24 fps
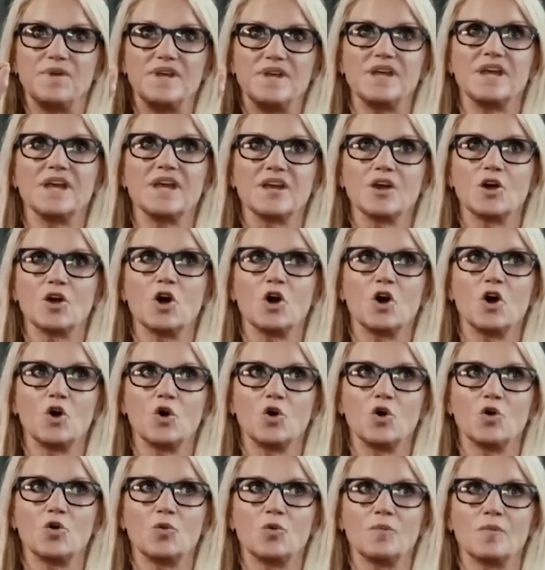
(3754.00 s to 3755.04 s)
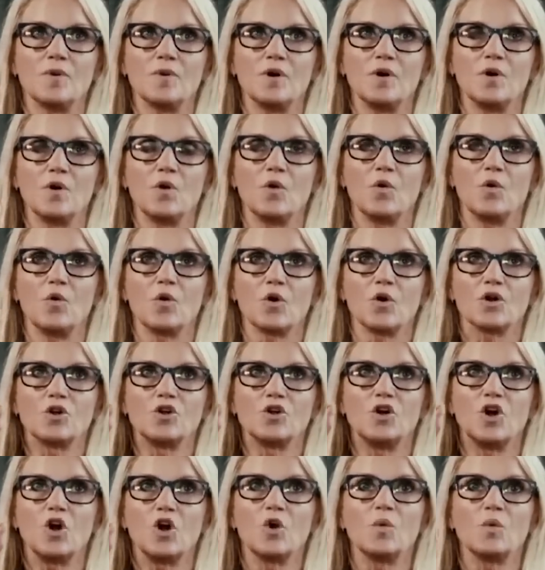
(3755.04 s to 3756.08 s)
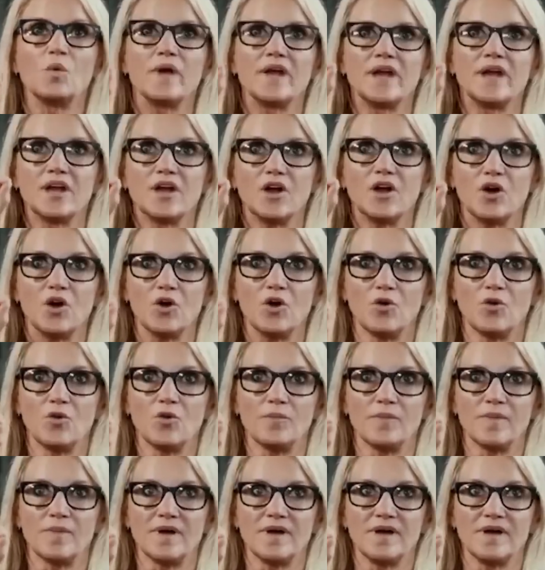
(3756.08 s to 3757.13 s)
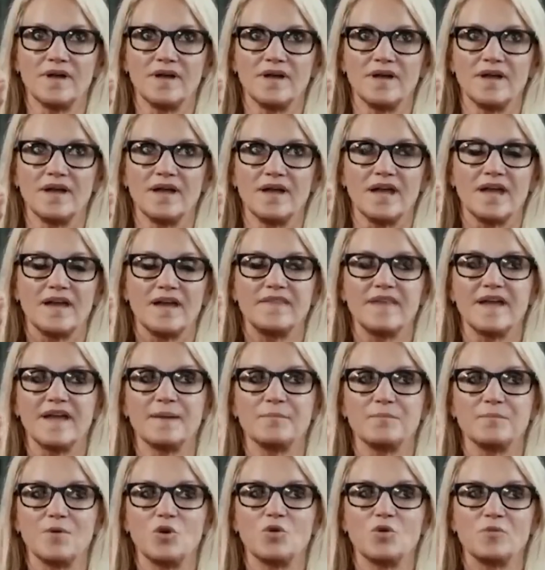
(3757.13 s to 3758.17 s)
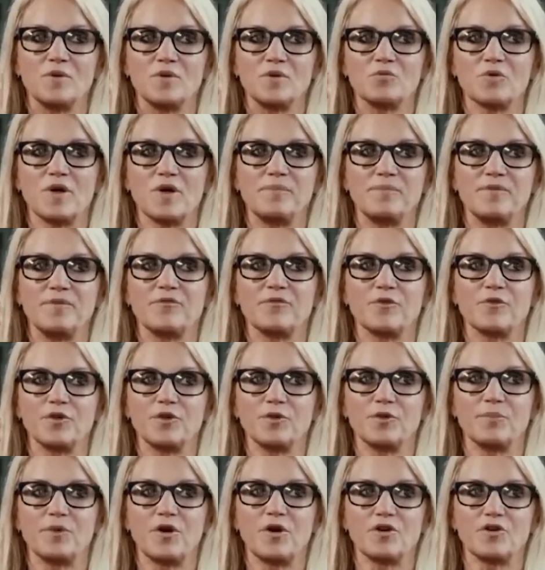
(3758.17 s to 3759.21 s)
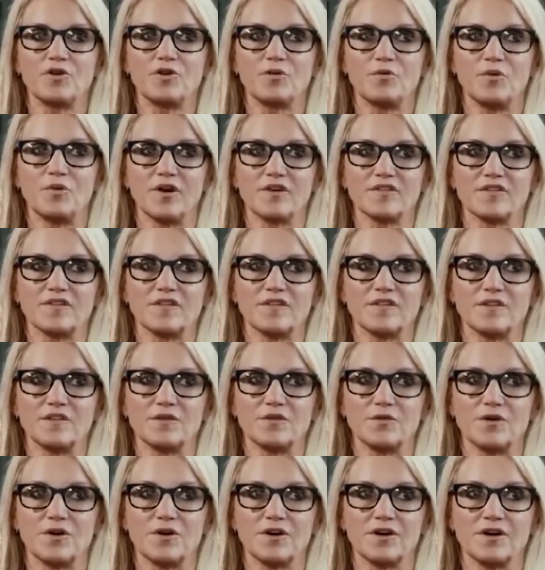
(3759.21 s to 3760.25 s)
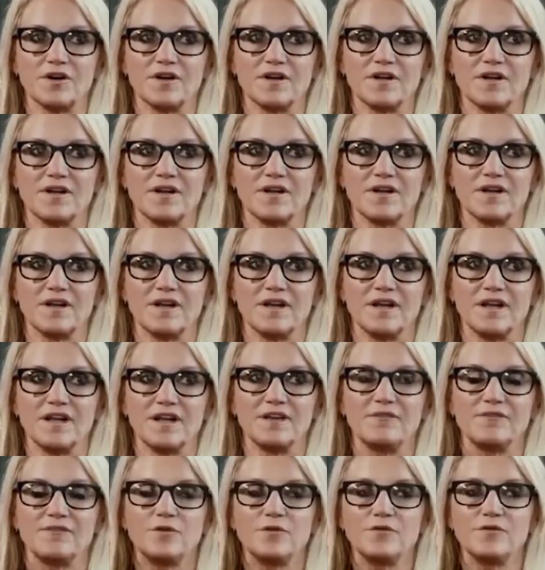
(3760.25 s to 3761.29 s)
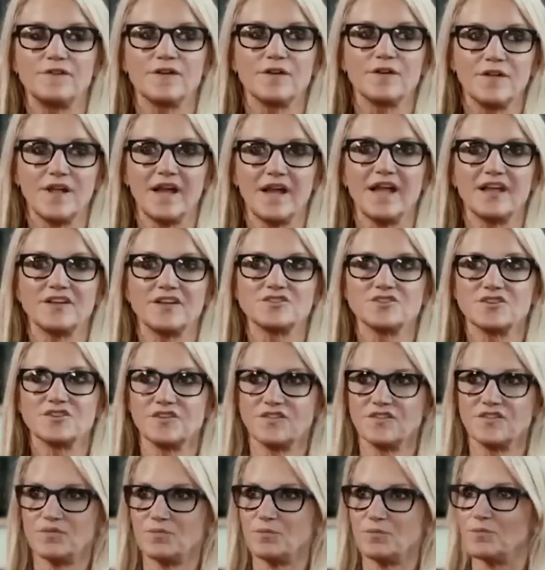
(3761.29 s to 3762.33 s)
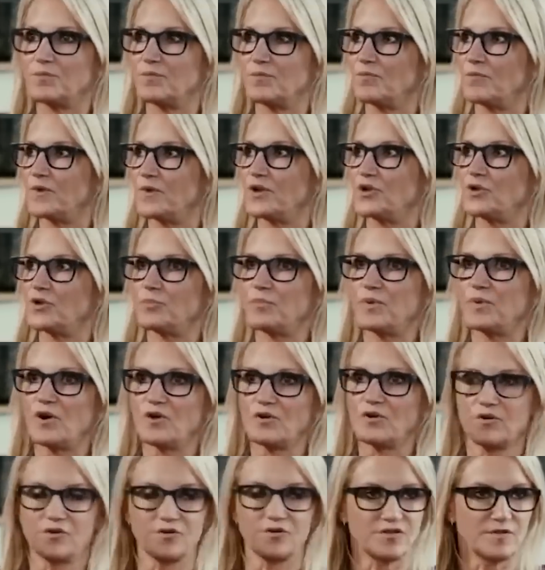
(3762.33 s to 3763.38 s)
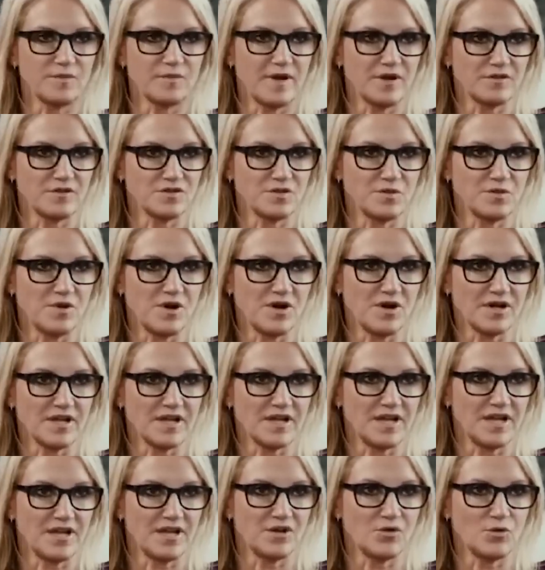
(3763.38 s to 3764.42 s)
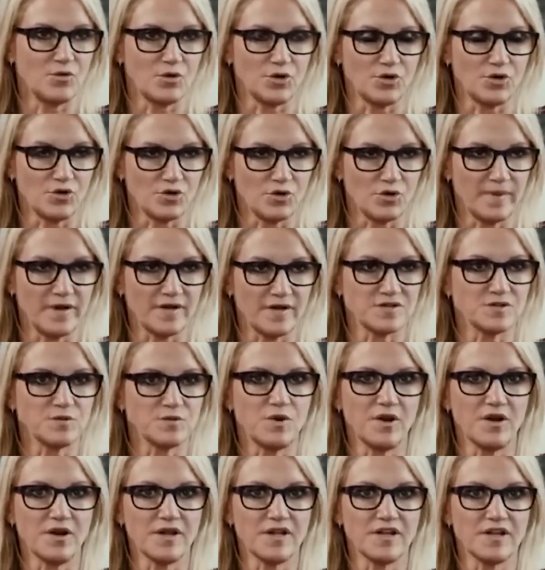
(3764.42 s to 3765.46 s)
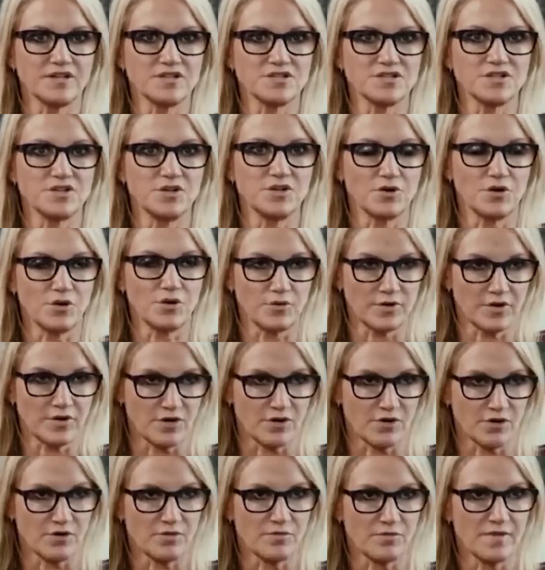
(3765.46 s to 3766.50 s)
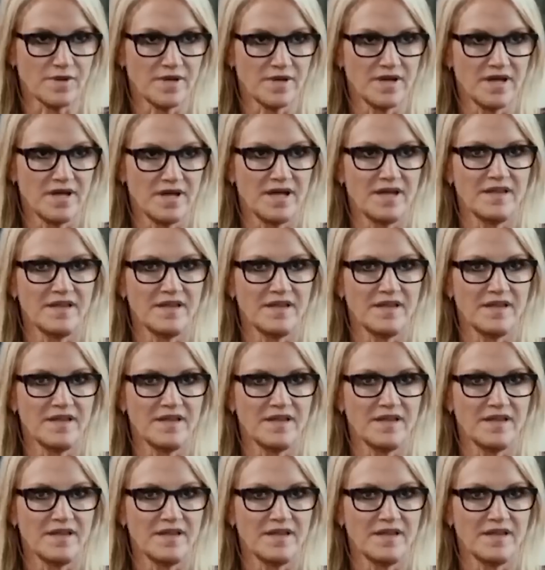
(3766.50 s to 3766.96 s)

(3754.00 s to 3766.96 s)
being home or going home, and that moment right before your partner walks in the door. If you feel anxious when your partner's about to walk in or you're about to walk into your own home,